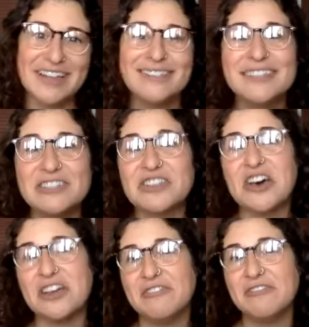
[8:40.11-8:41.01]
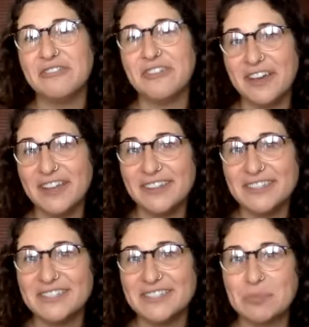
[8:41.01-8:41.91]
this is unfun,
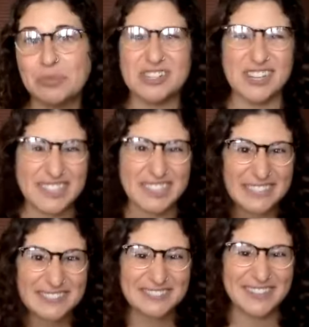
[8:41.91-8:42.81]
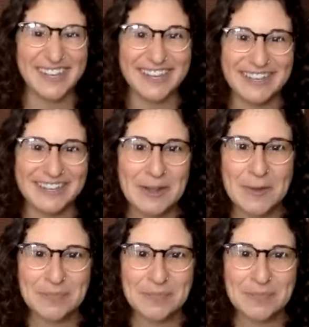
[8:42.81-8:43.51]
this is unproductive. Like right.